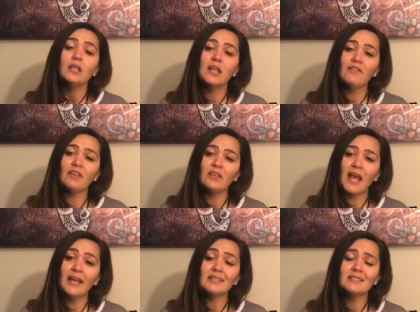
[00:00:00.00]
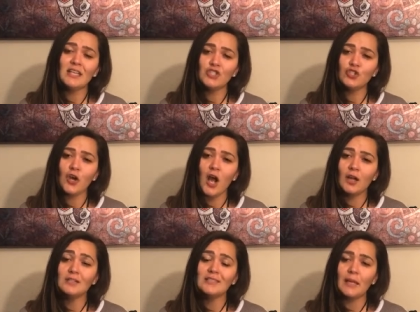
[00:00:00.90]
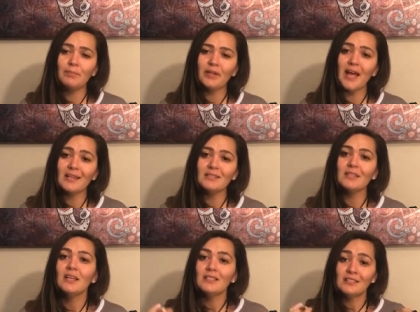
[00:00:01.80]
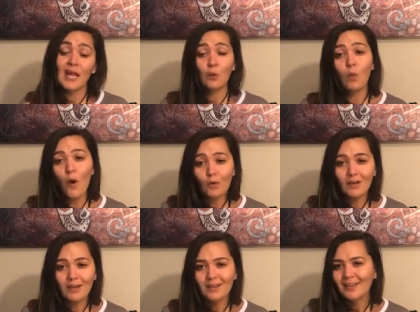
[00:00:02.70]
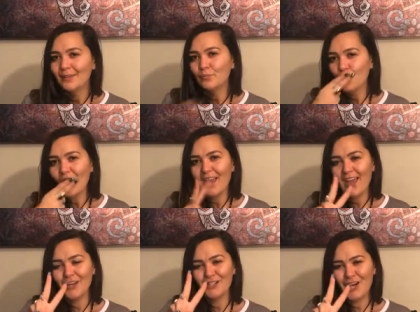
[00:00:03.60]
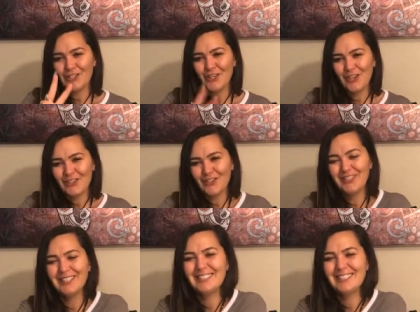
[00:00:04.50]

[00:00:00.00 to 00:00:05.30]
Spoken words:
Love and light, stay strong, stay blessed, stay woke, and I'll talk to y'all soon.